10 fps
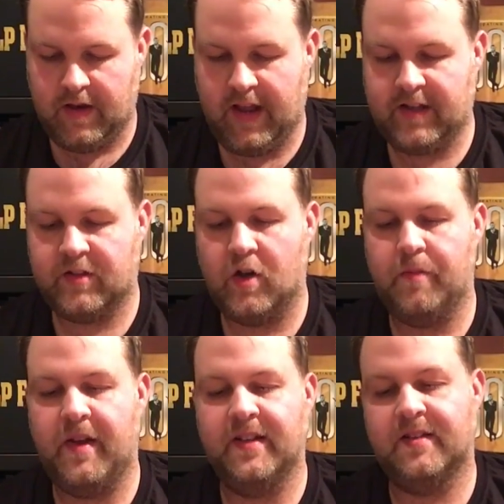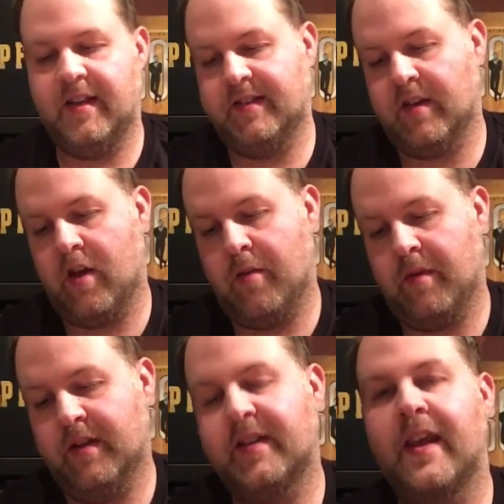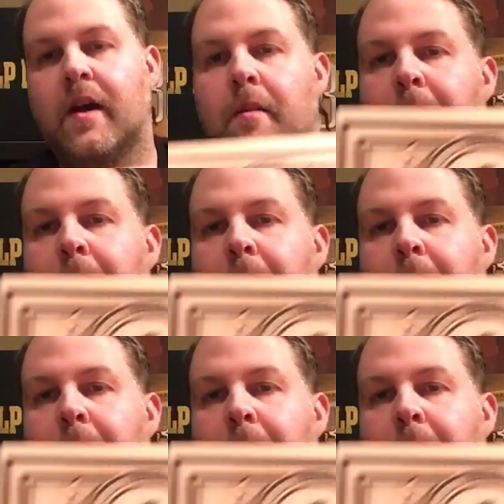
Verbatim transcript: Next up is this um, Dear